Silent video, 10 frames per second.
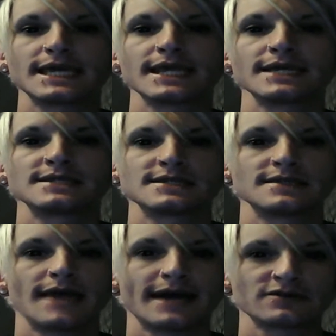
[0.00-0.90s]
getting
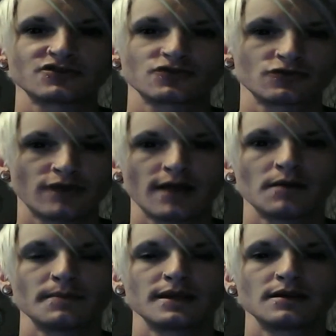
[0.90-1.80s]
into the astral
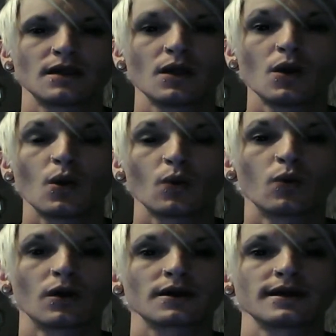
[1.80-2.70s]
realm and
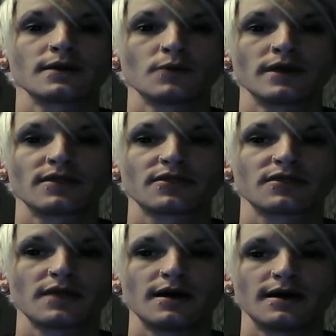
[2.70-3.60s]
working
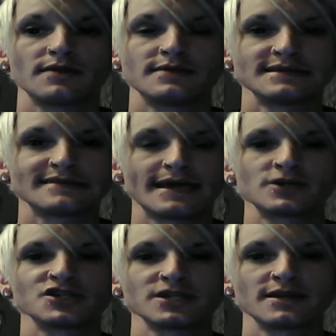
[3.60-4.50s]
with uh, this
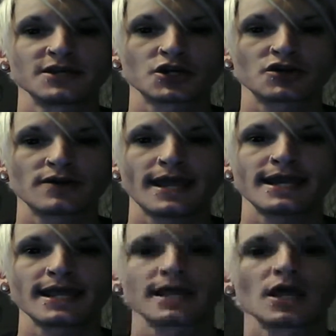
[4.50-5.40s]
energy that you're
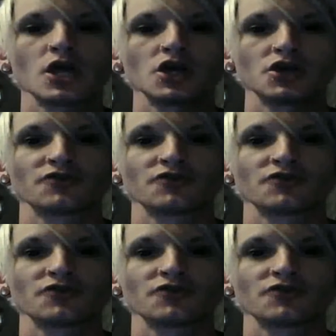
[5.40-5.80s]
creating.